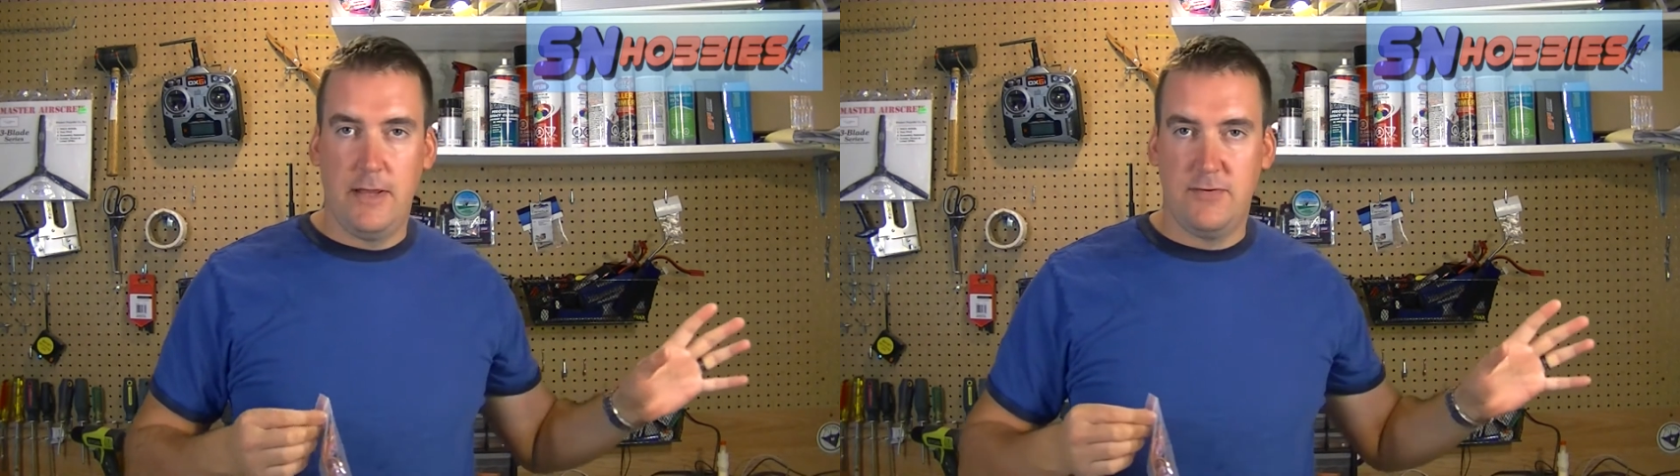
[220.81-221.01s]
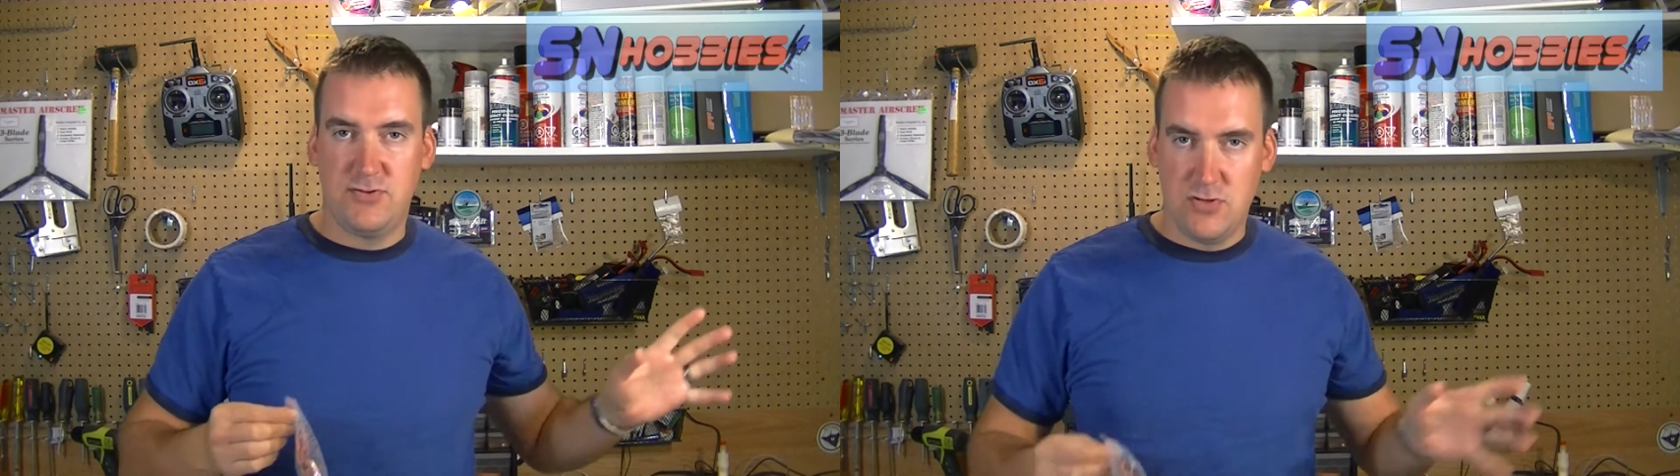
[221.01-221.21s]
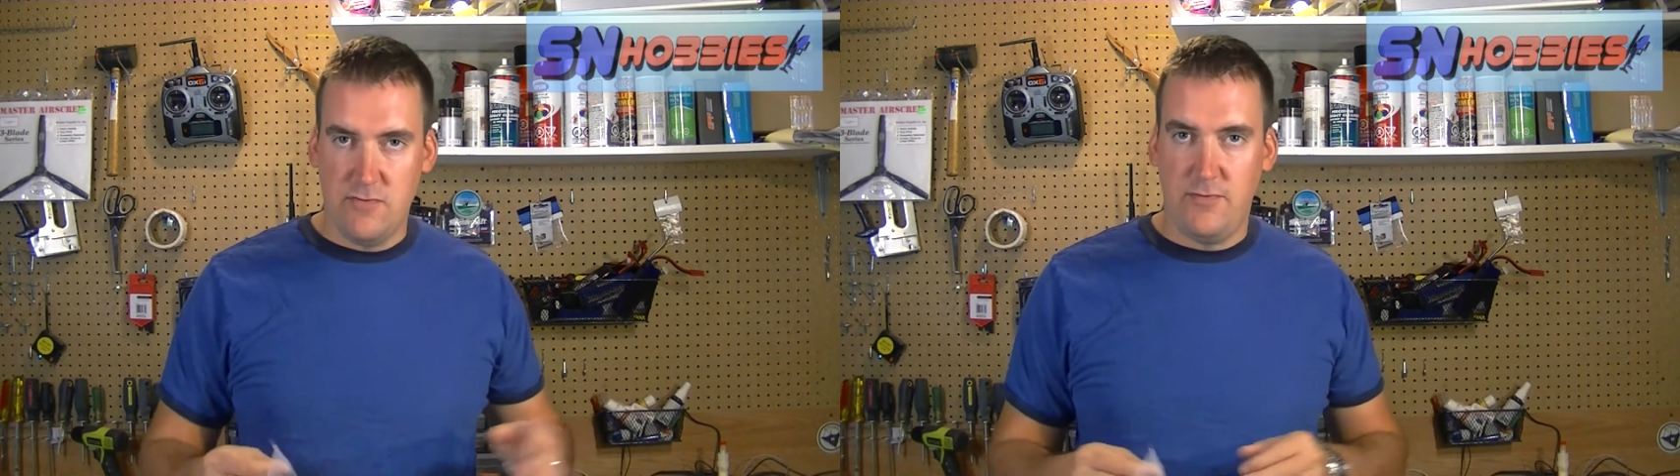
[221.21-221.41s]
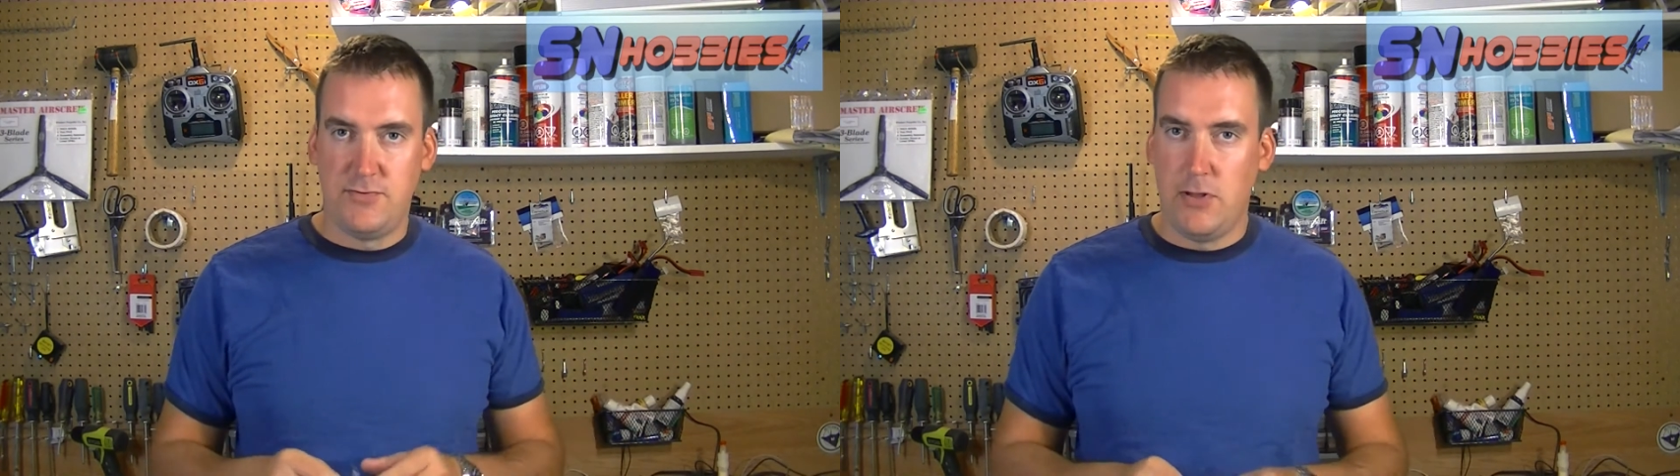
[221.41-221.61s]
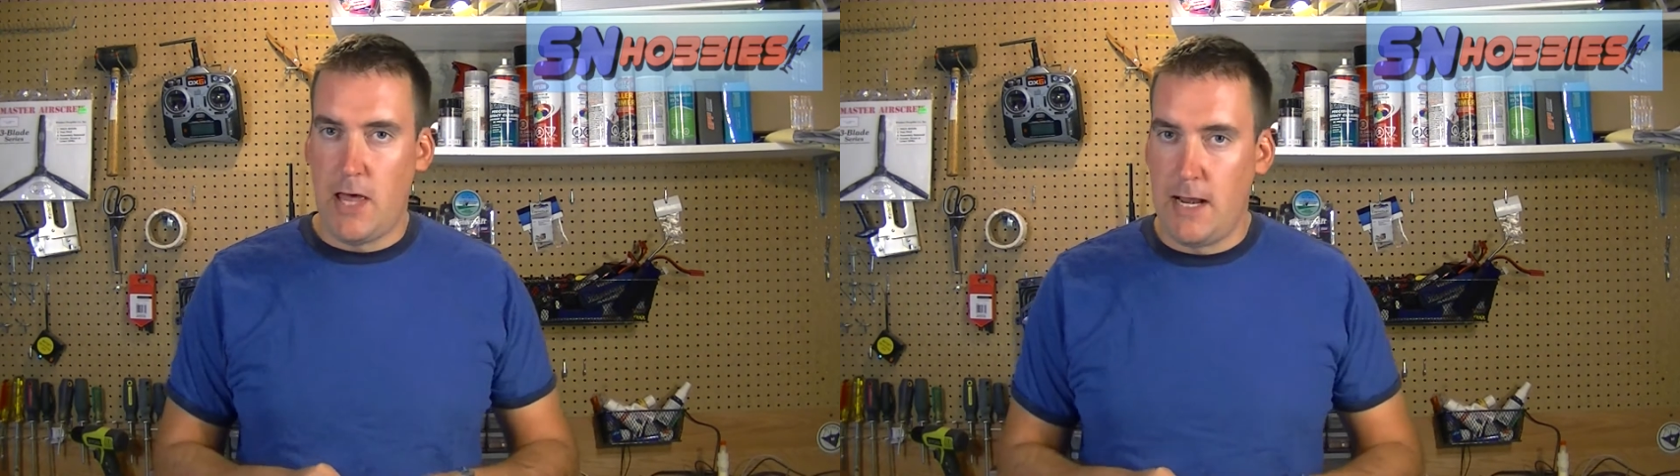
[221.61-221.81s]
servos,
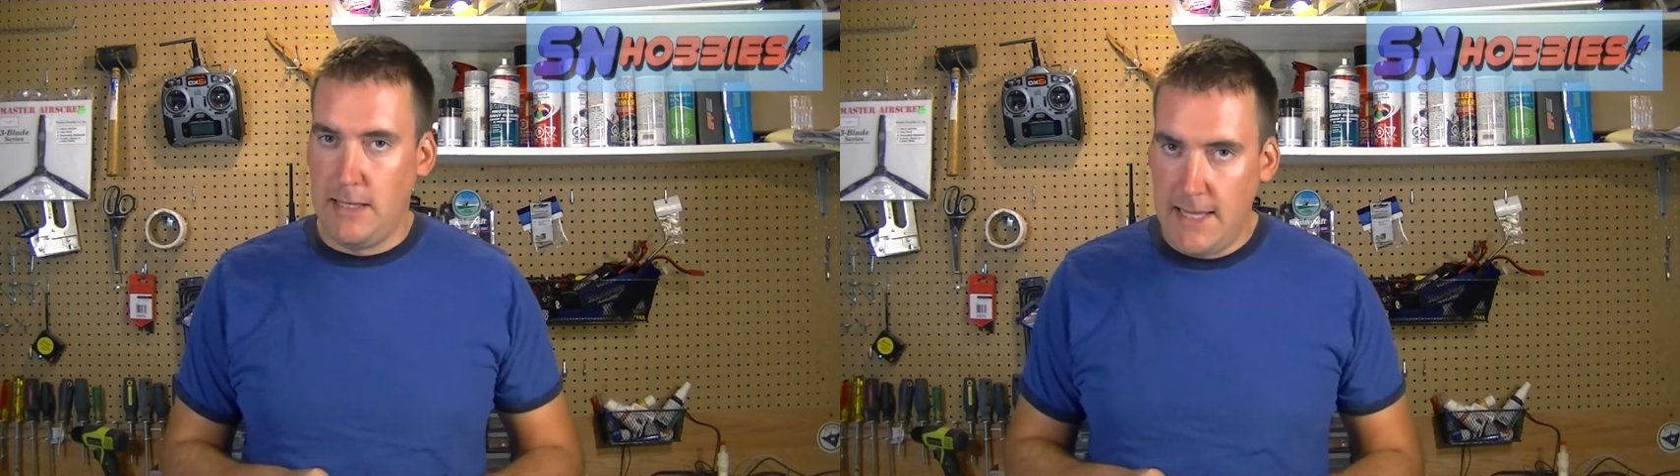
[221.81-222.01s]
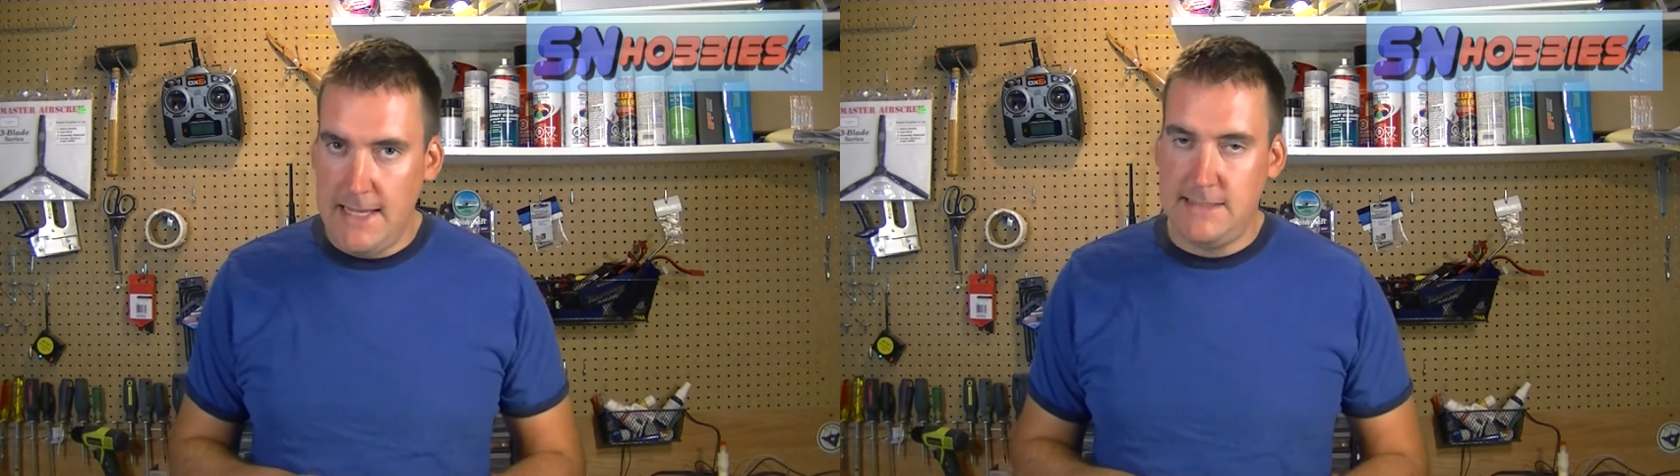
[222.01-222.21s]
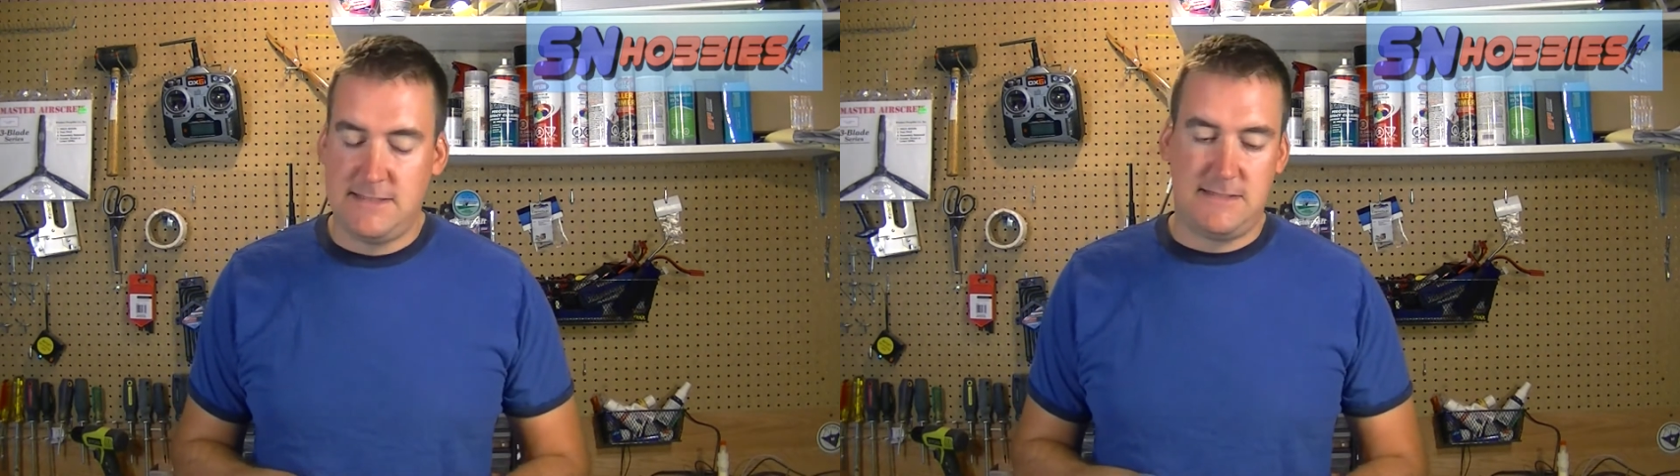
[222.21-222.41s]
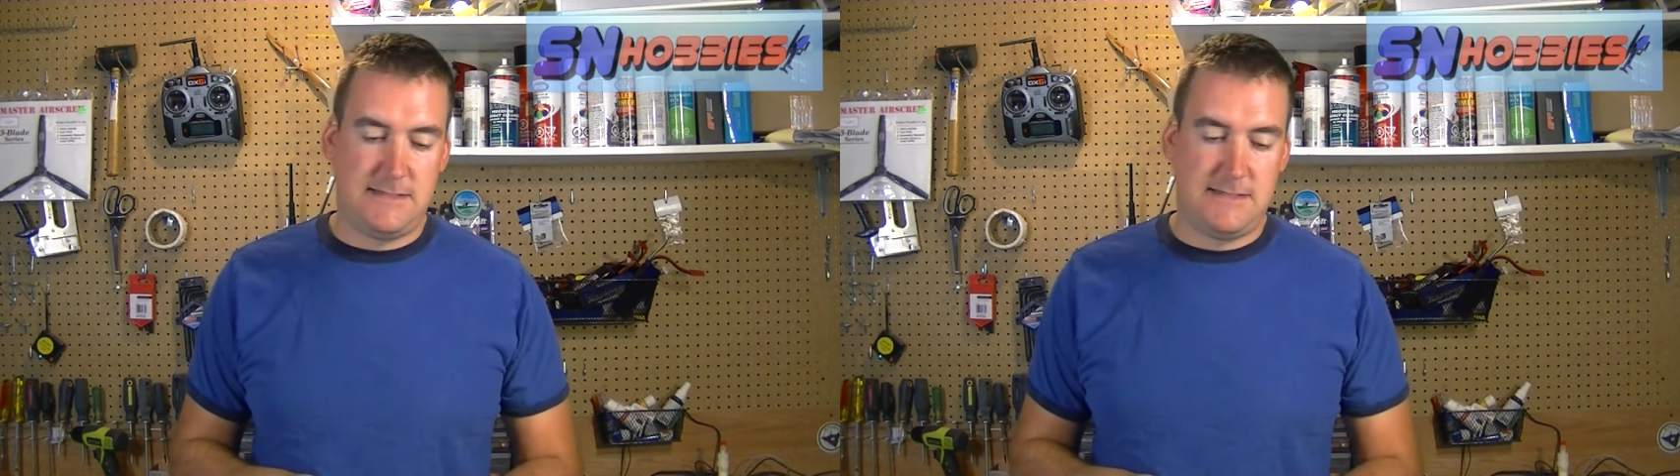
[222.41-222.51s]
a lot of lights,